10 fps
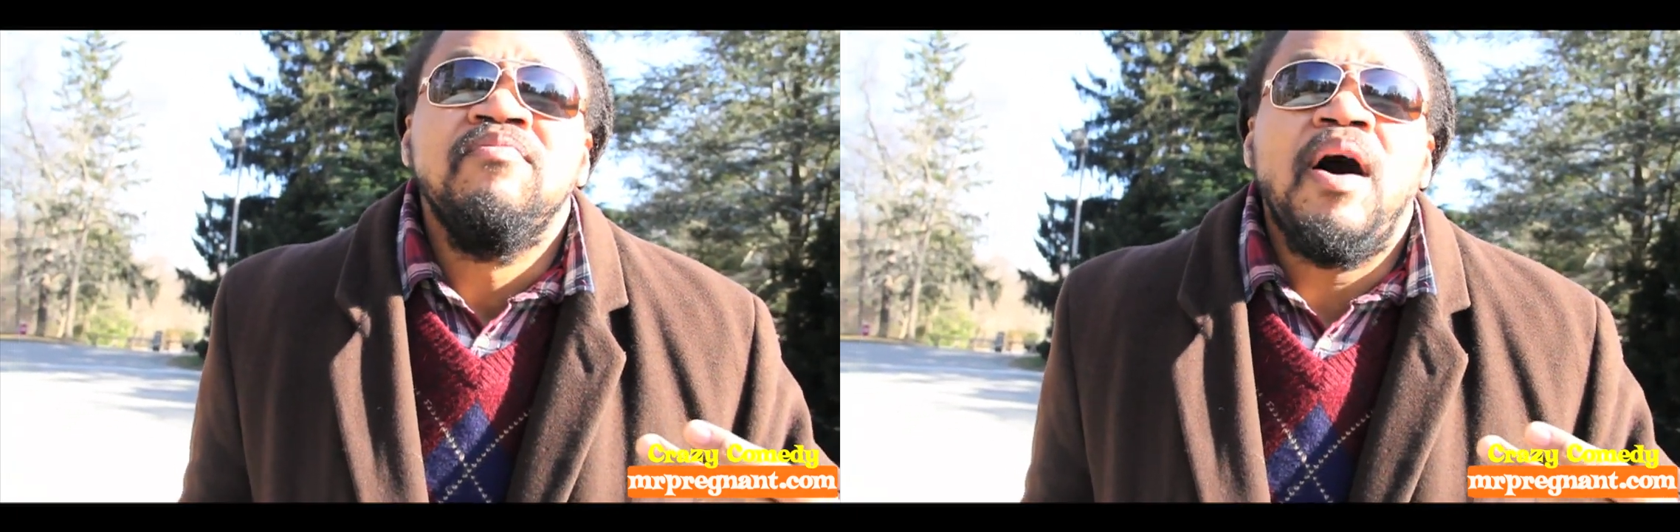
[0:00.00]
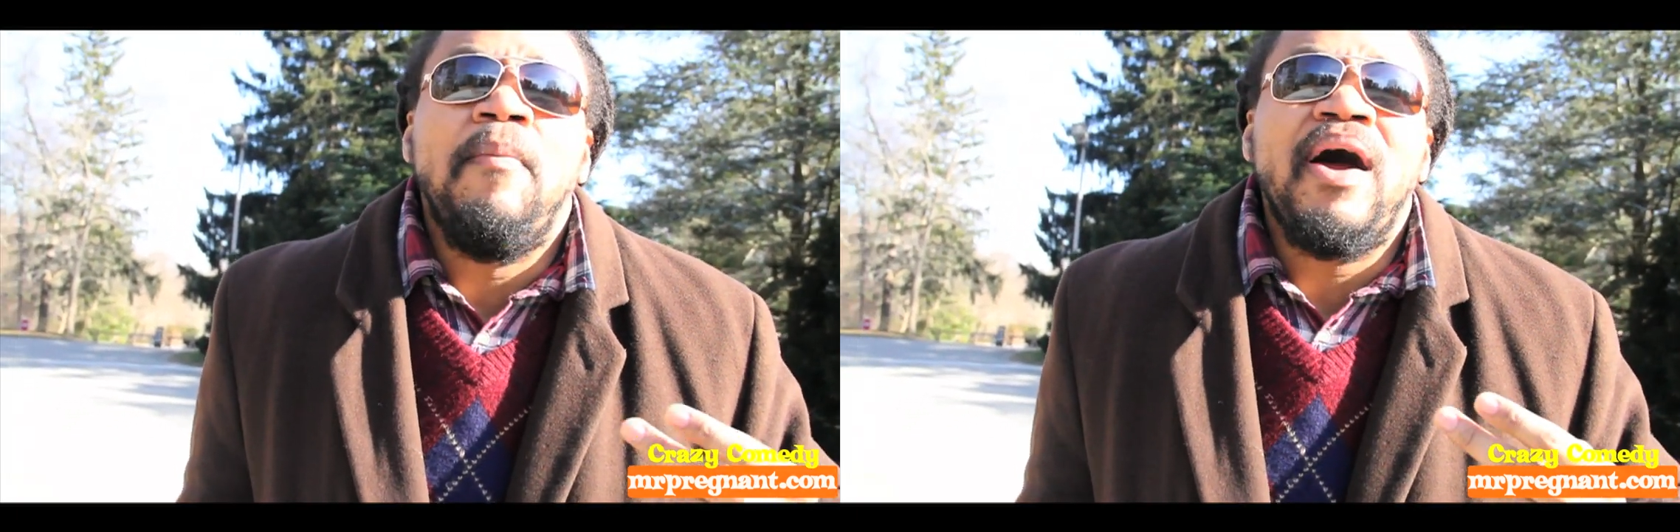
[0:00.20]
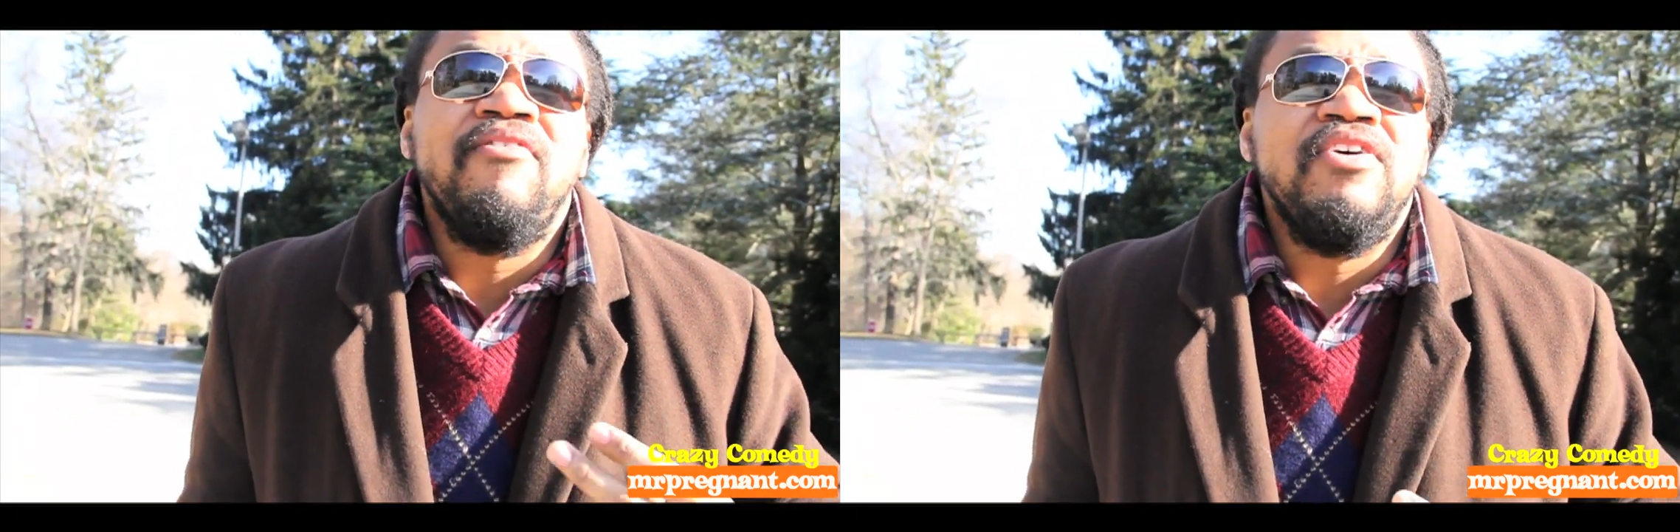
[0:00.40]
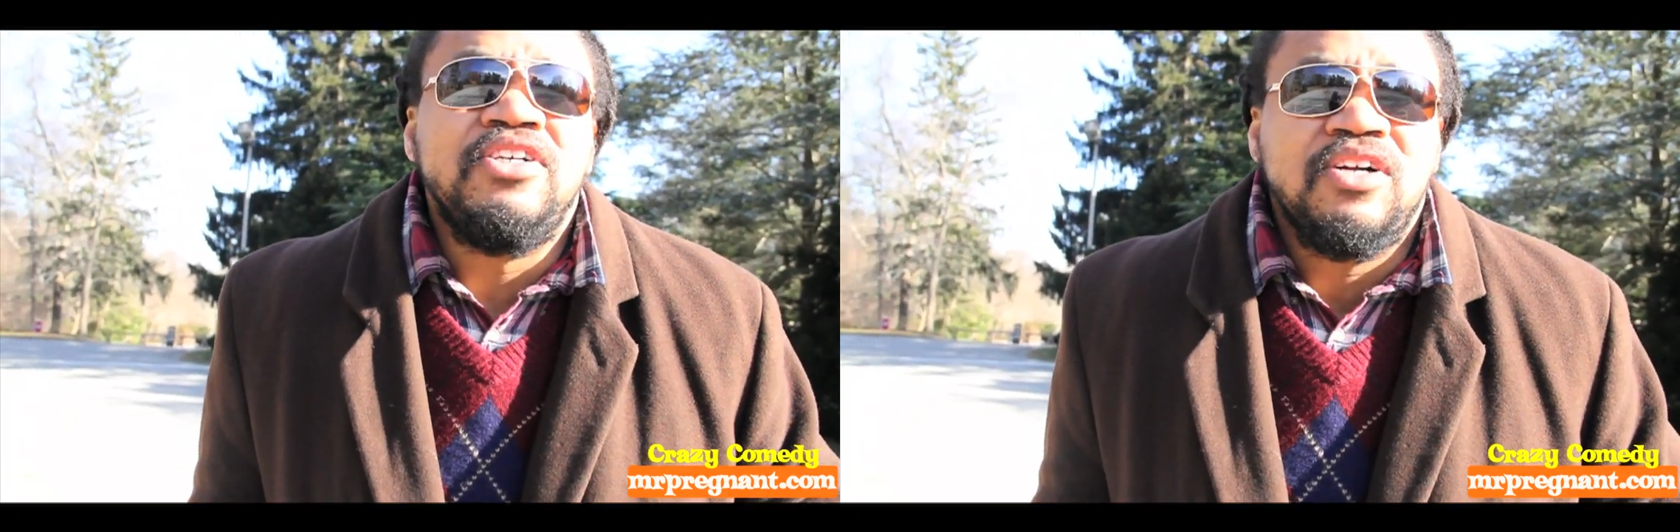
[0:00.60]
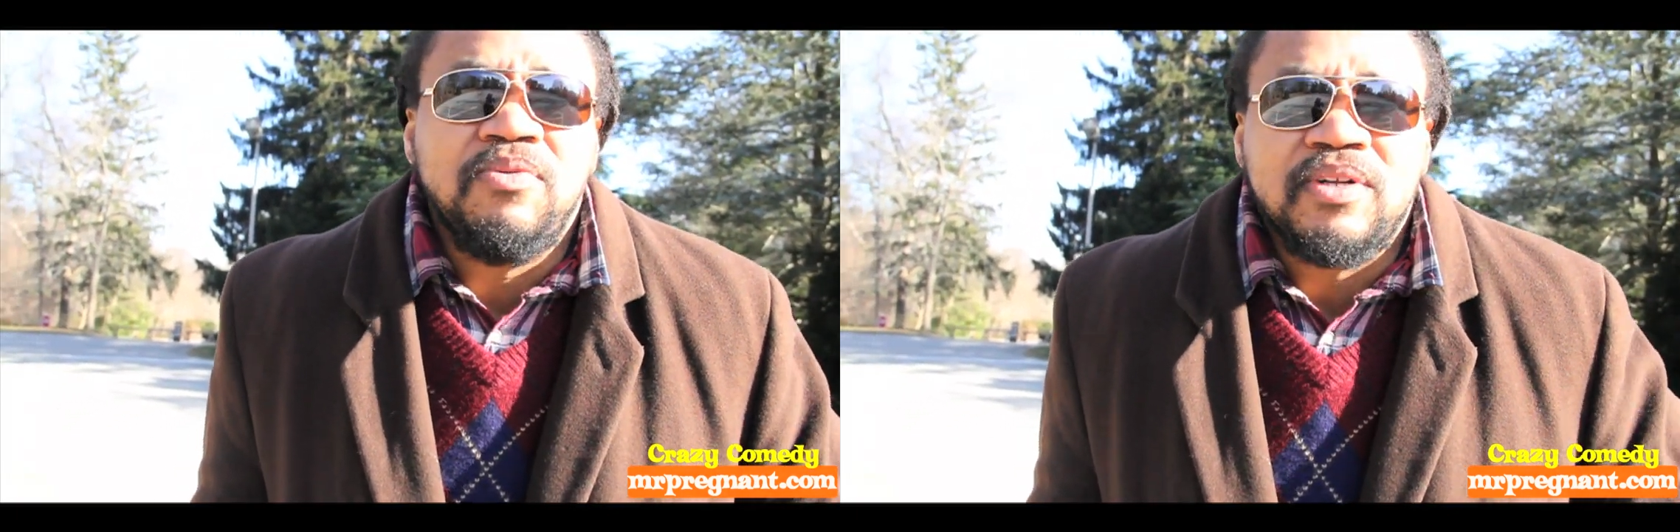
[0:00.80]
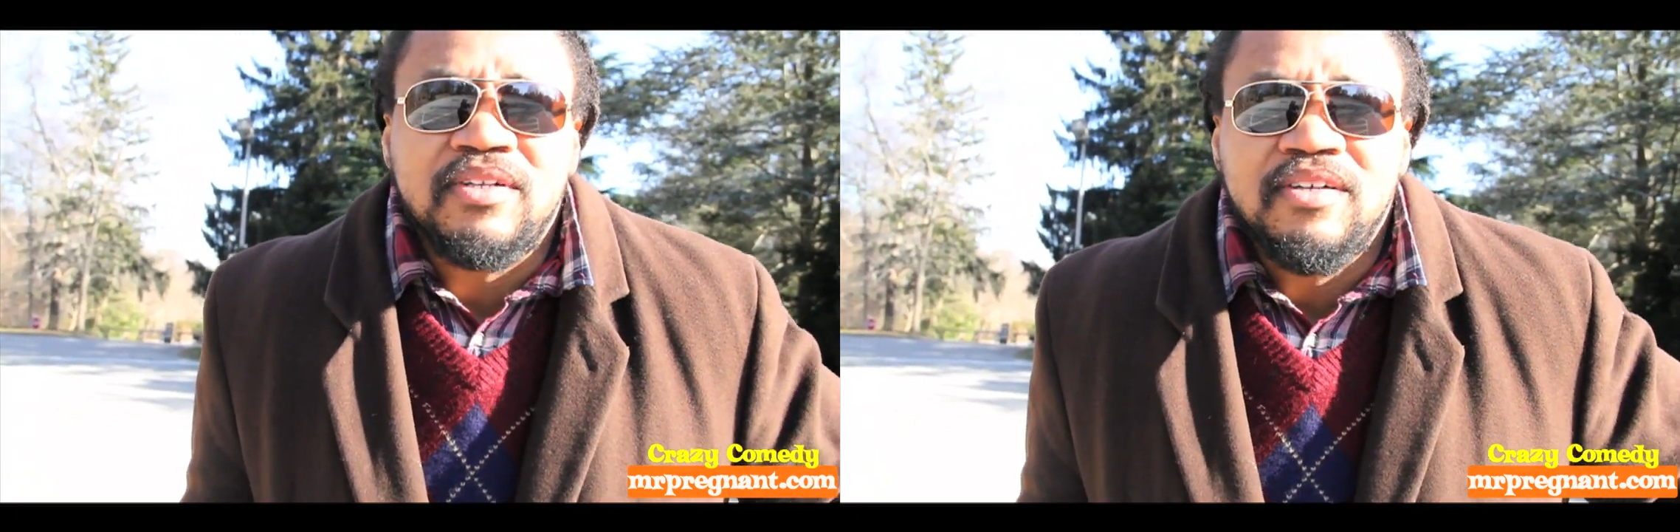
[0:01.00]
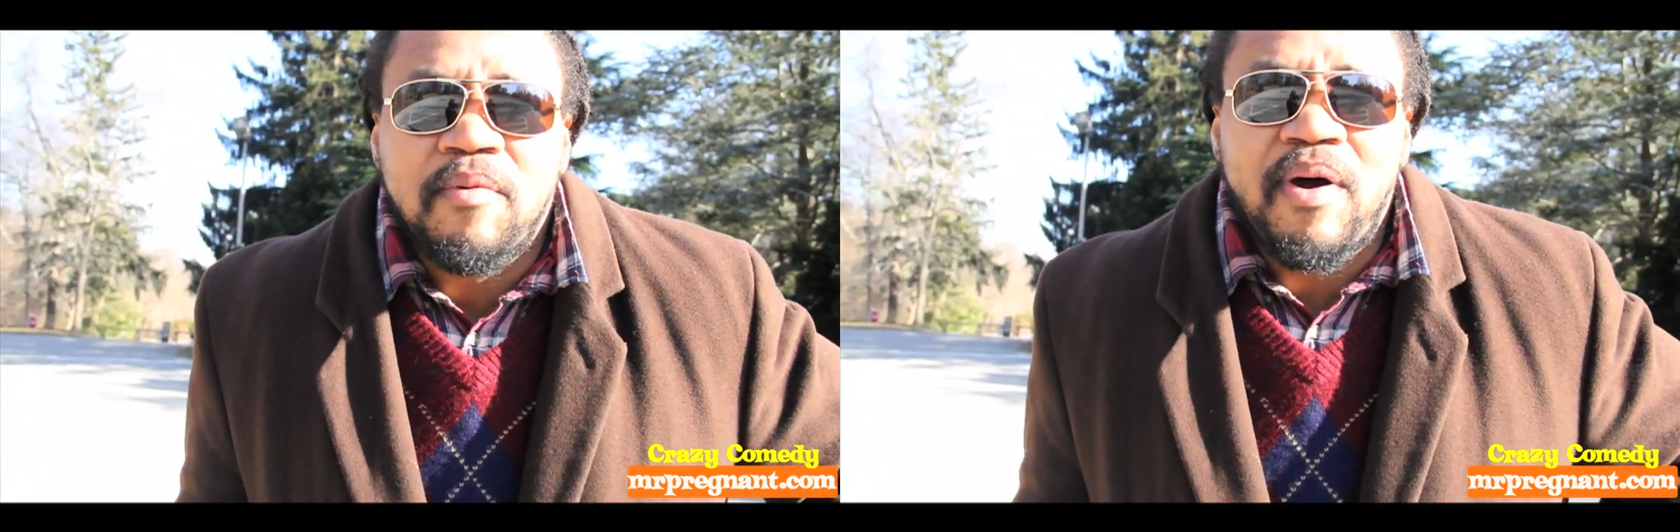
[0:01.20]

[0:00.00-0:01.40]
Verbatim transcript: a biracial what? A